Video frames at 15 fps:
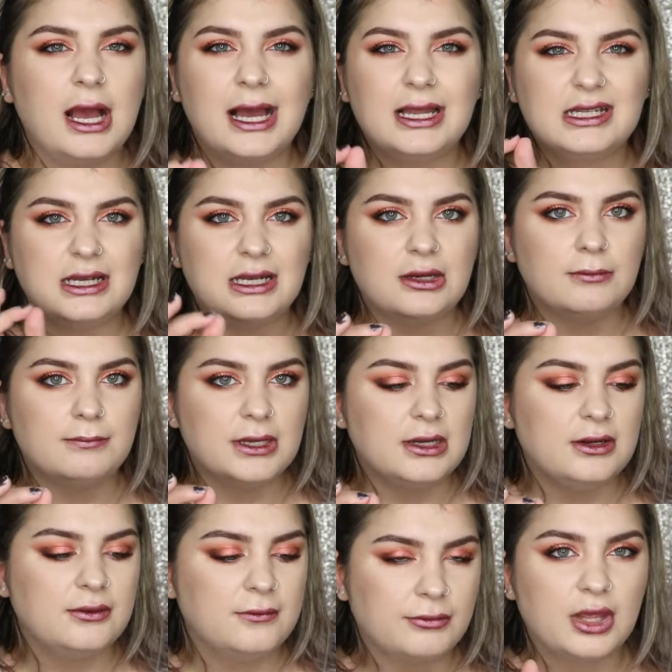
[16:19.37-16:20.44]
had a little bit
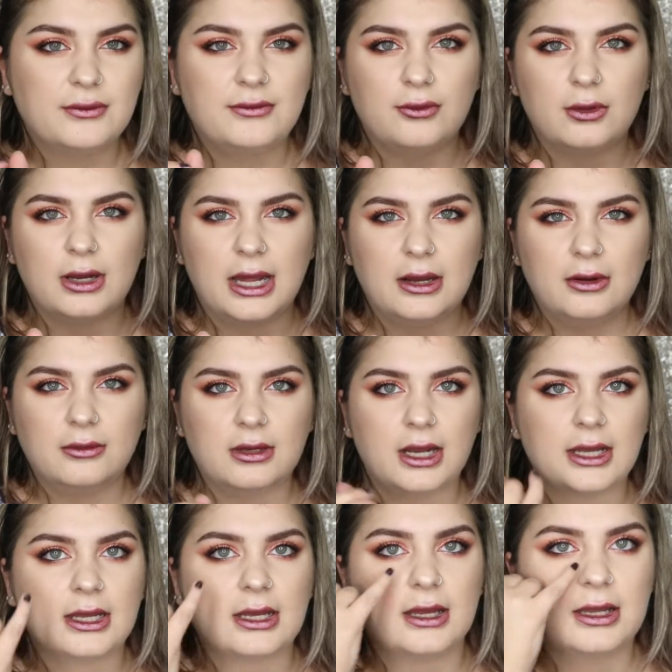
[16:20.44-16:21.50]
of fallout,
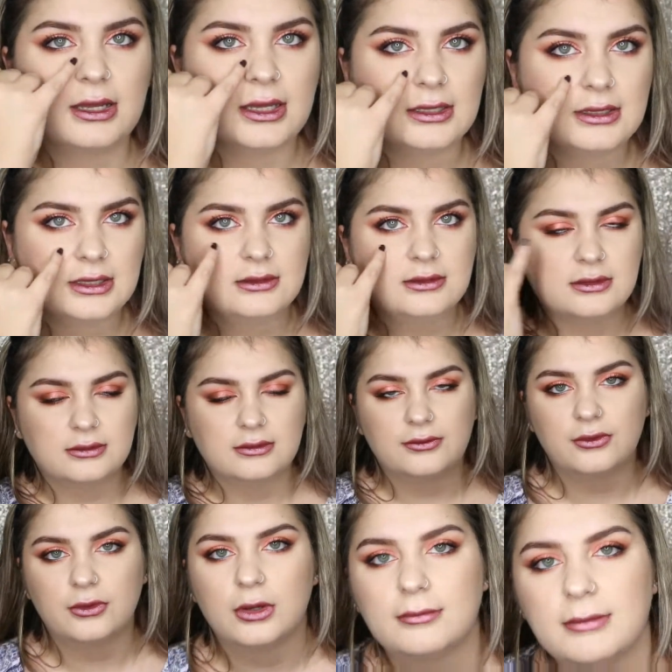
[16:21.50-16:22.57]
like it did
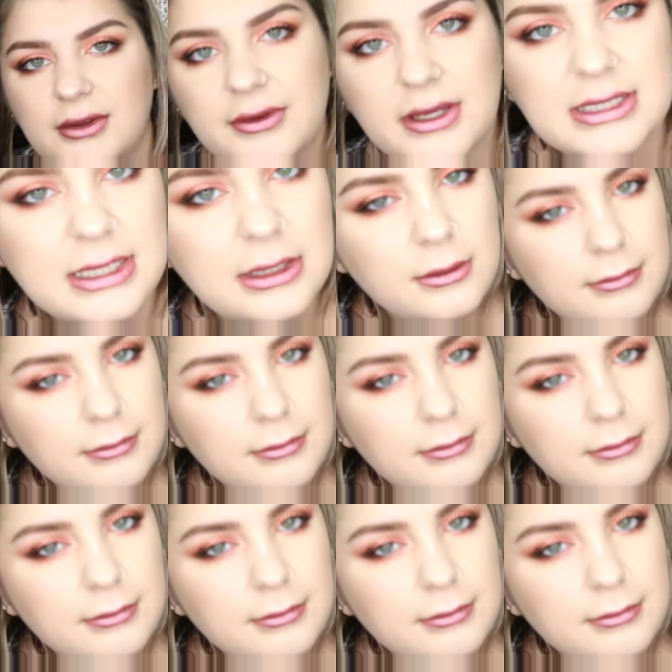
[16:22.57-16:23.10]
fall on my face a